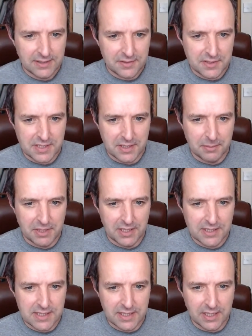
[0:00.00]
Just in the middle
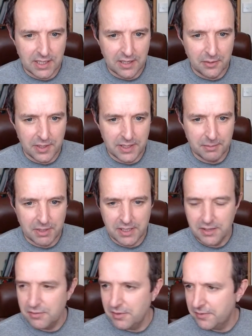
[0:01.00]
of saying hello, and the
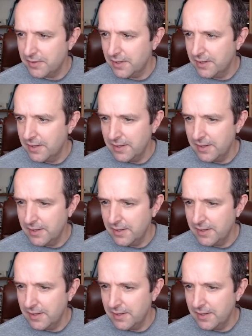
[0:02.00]
Monkey Thrifter.